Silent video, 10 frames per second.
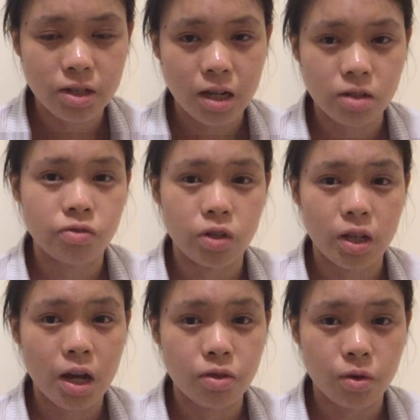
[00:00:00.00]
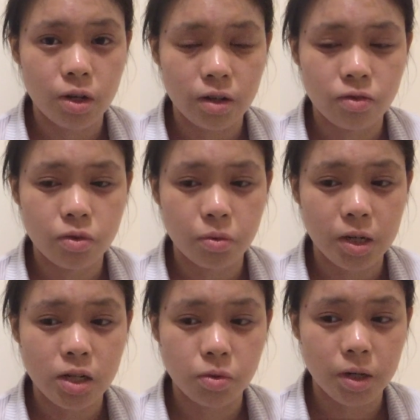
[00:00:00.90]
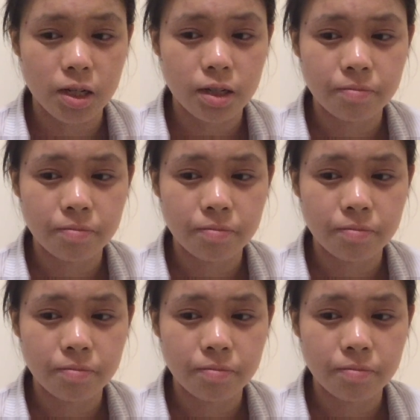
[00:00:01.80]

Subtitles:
as of July 30th, 2020.